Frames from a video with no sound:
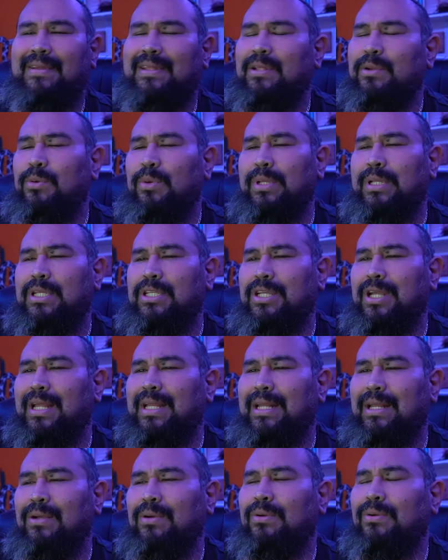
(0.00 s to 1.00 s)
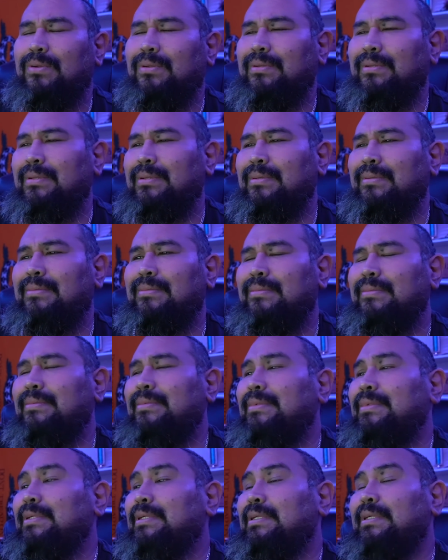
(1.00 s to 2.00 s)
They're really shiny gold. And
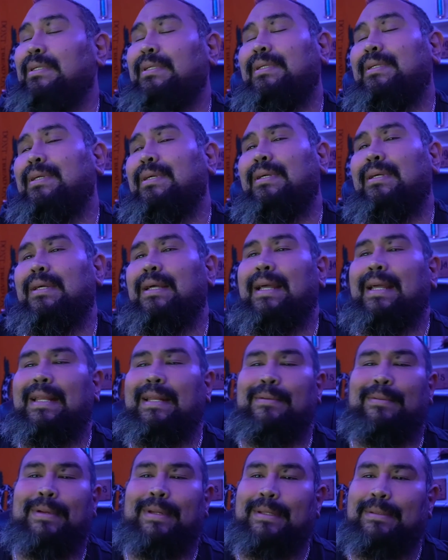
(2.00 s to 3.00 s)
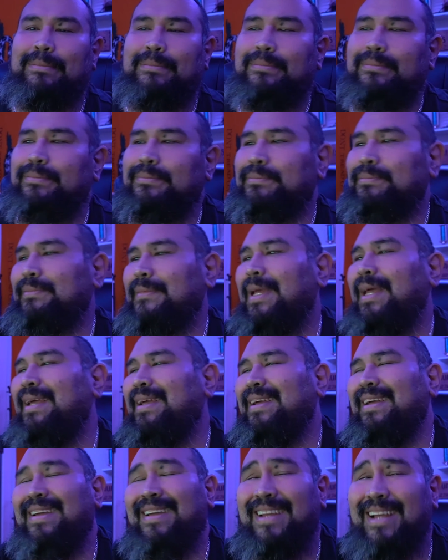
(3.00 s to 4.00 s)
anyway,
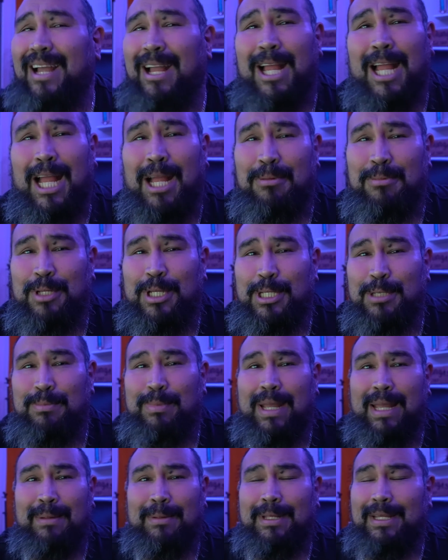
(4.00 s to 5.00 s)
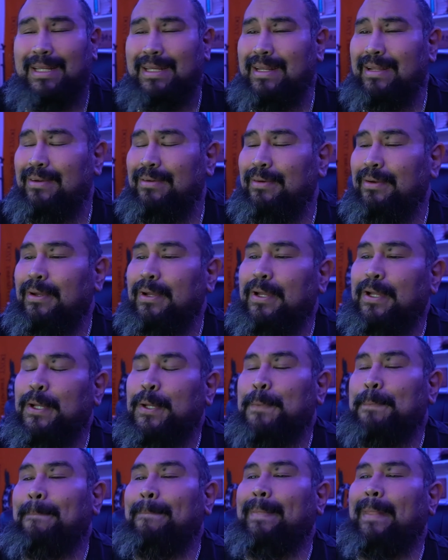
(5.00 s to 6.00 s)
I'm just babbling now.
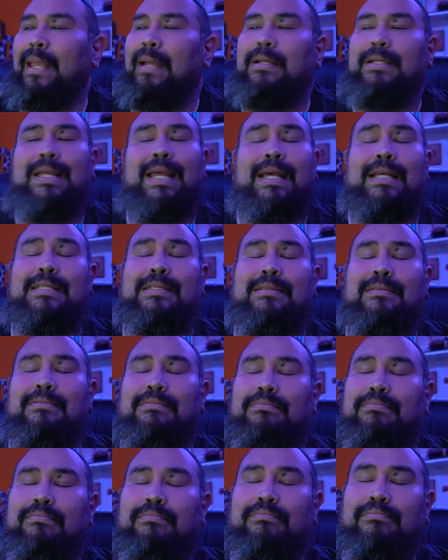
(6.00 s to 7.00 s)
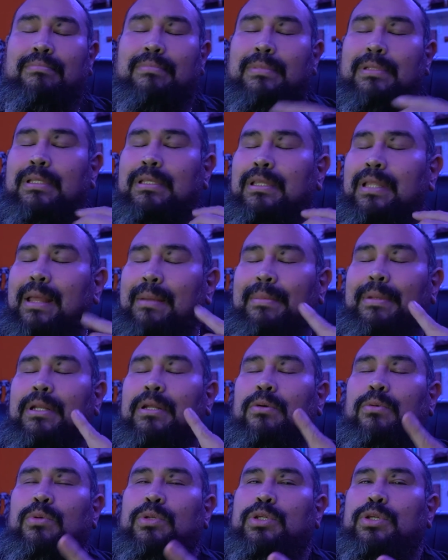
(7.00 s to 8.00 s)
Yes. Let me
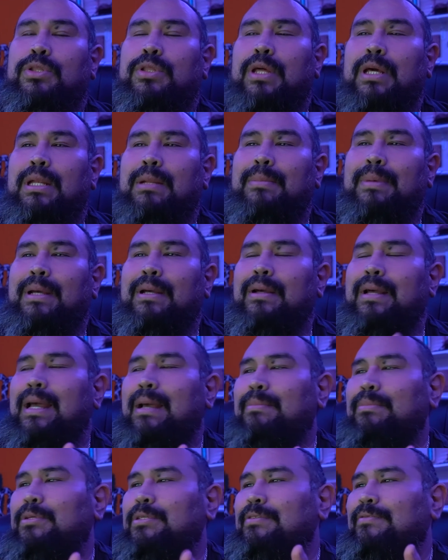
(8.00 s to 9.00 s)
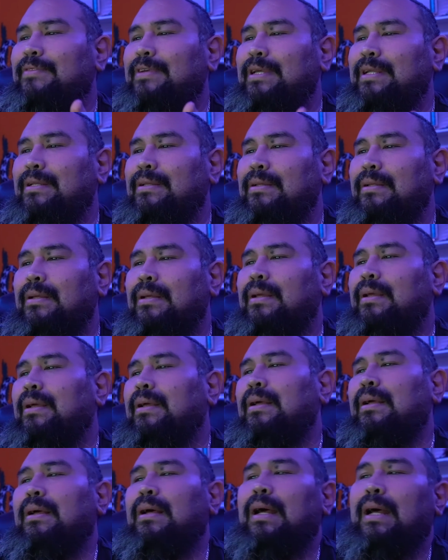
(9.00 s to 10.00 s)
know what you thought about Apple's event.
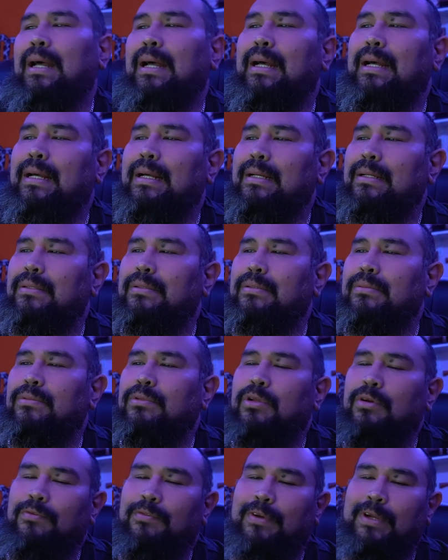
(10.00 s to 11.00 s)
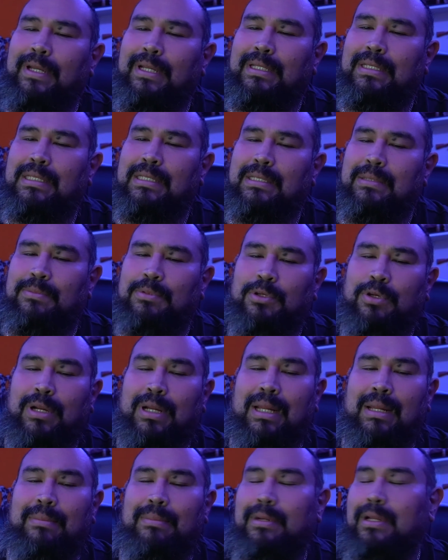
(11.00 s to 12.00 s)
Don't forget to
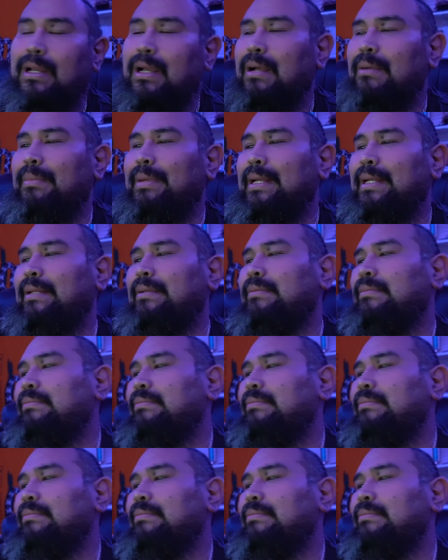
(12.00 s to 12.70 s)
subscribe and comment.